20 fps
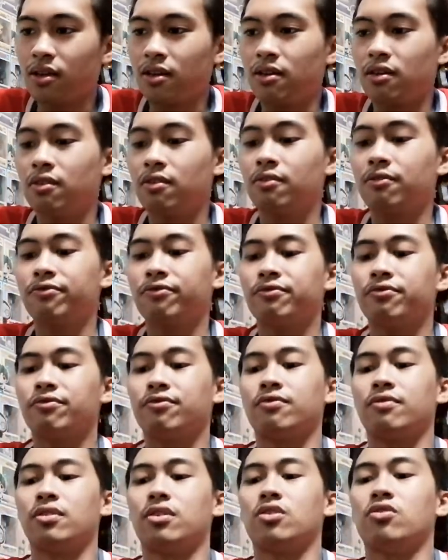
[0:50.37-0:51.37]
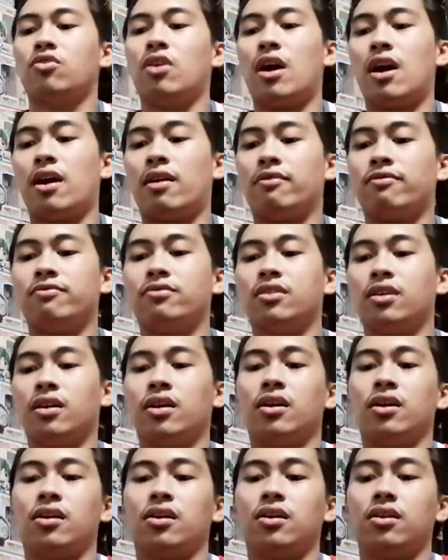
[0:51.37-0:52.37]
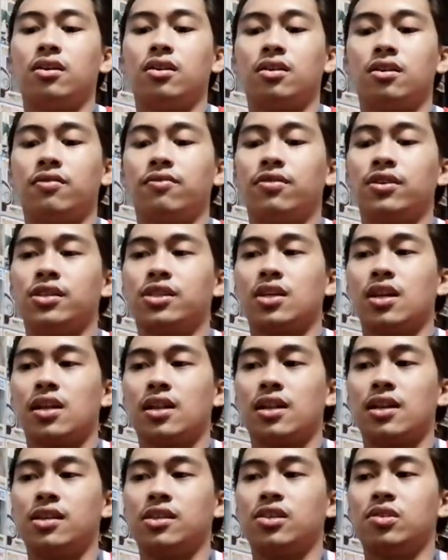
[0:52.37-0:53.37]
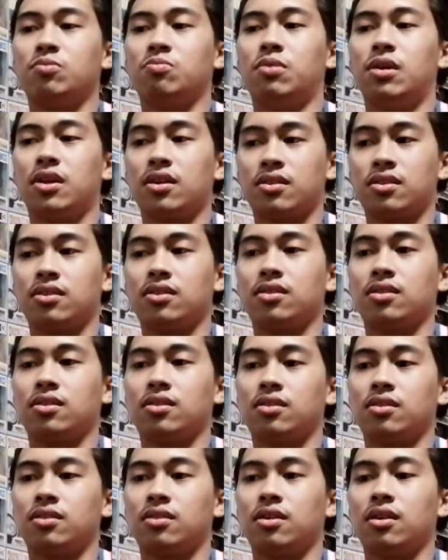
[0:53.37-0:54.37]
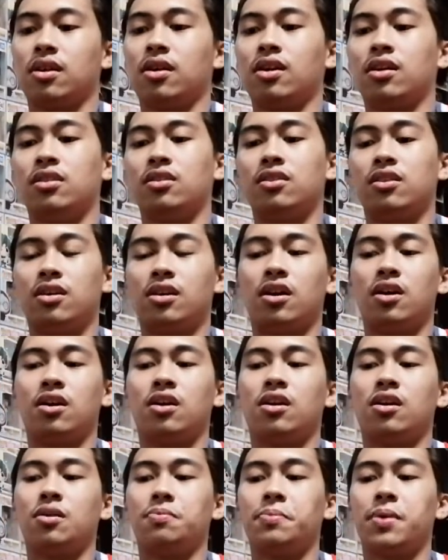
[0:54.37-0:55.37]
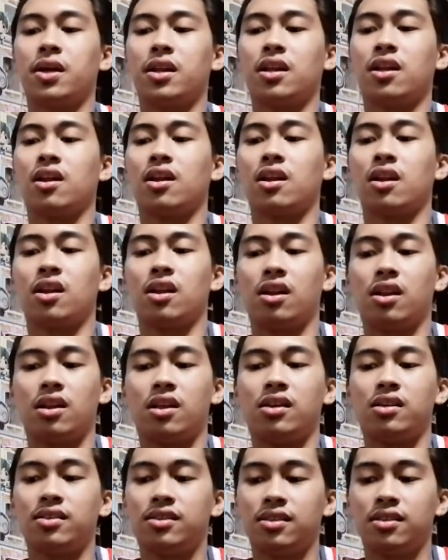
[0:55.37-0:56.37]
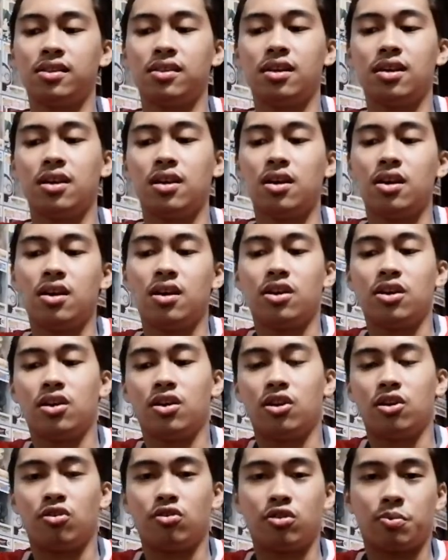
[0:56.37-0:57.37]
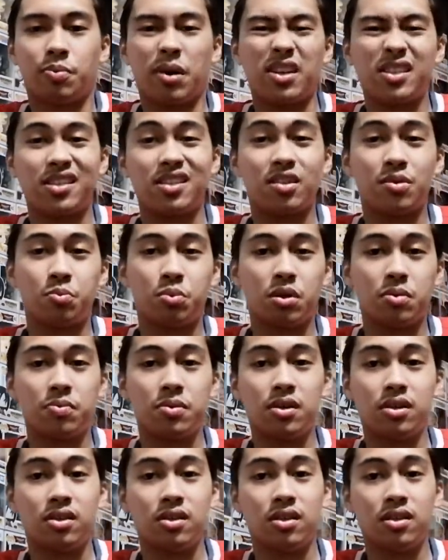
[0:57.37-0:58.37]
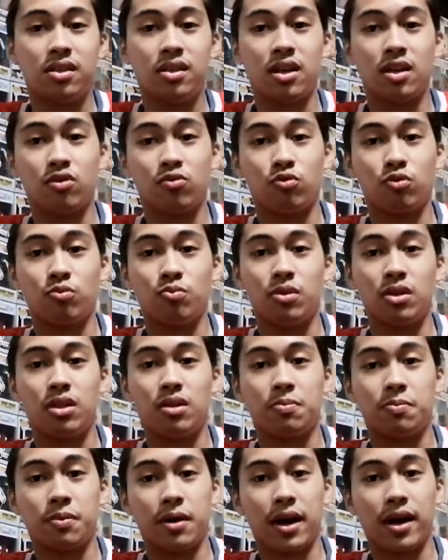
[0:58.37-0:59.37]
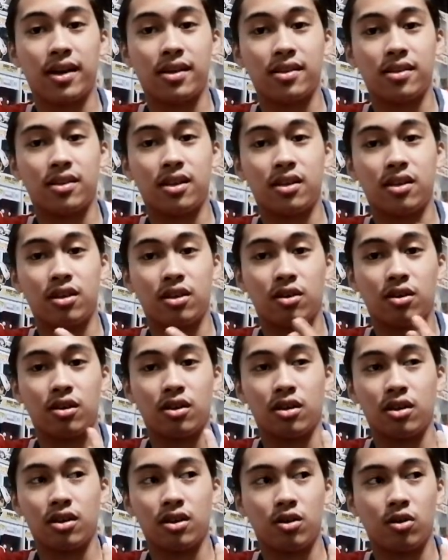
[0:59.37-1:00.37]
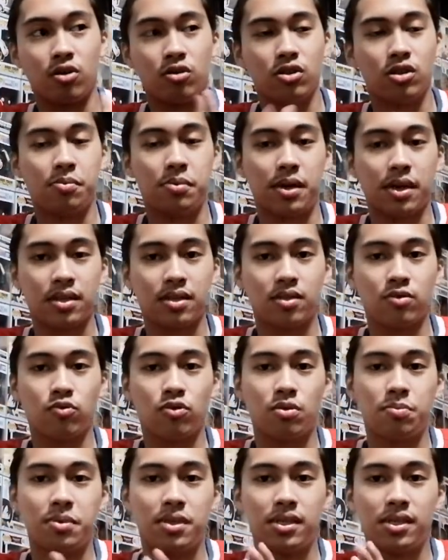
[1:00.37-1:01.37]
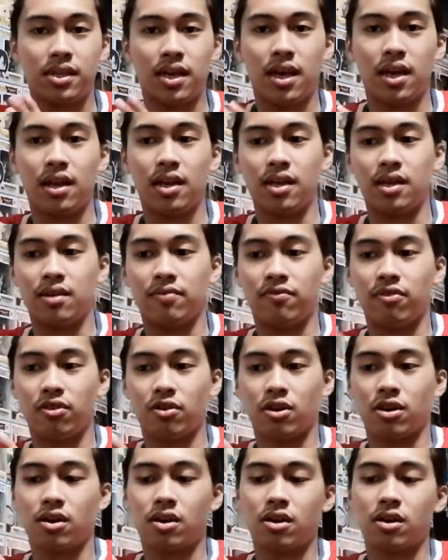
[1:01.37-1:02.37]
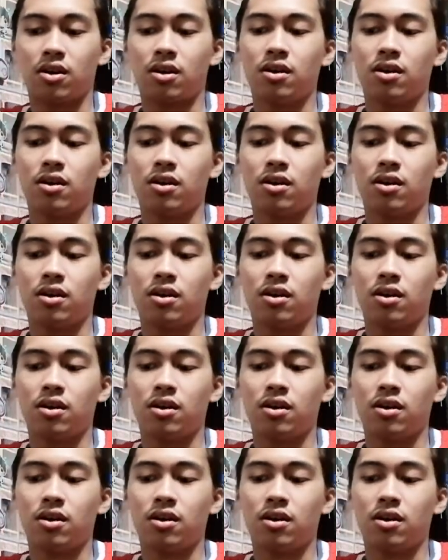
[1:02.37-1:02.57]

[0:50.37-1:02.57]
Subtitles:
if you have the first release box and there are many re-release, the price in the PPG, that would be the price that your OG box will be selling for.